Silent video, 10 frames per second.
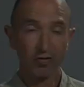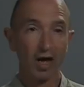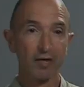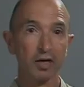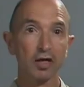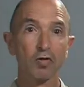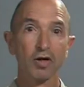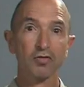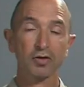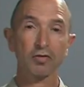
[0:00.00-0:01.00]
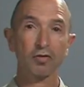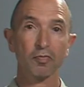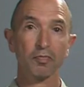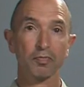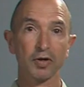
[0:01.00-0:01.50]
you have any
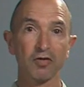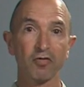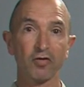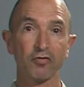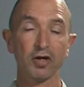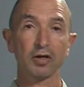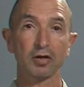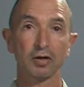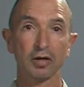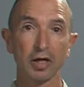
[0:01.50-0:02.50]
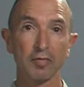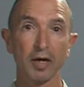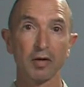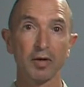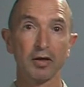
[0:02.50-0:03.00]
questions, please feel free to
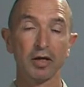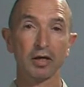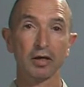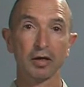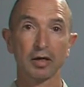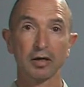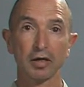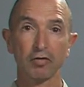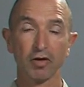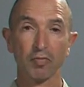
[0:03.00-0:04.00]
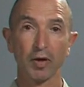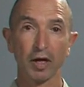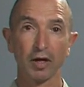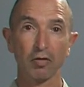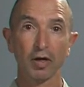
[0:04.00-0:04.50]
email me at the address
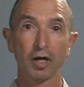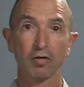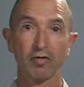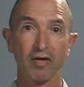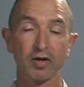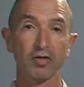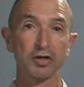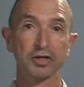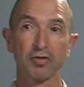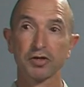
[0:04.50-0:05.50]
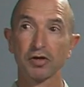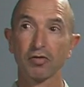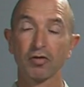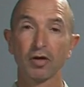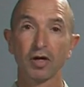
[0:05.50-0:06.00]
below. If you have any
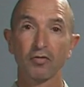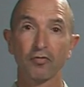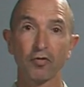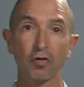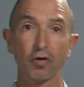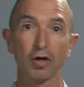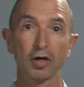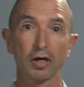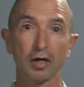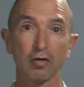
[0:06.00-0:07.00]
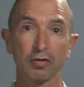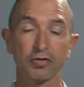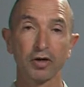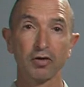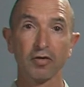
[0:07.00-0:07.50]
suggestions for
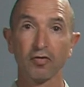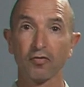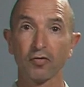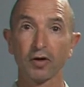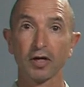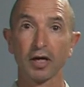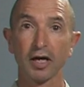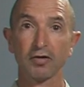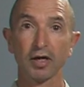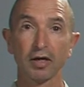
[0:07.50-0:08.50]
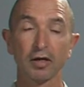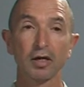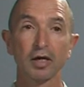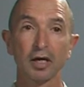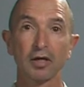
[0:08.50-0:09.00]
alternatives for collecting
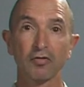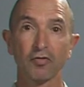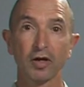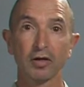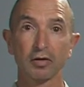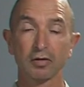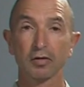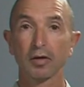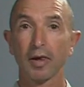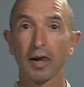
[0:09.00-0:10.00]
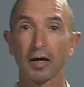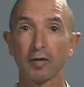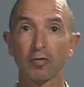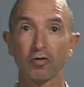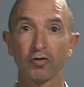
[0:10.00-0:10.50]
in the field
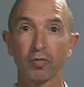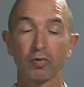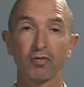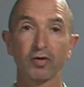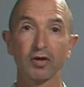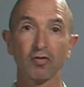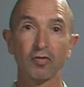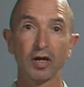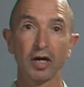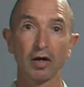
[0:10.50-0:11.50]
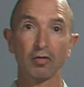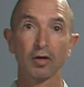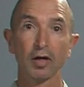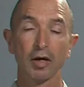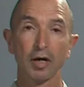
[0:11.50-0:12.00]
or for improving this
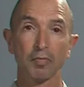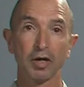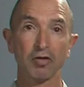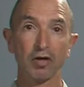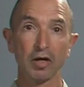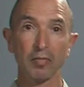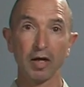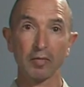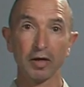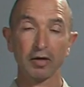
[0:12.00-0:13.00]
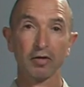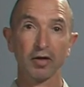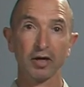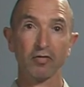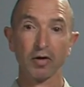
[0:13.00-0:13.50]
video, please email me.
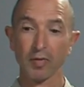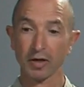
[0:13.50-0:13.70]
Thank you very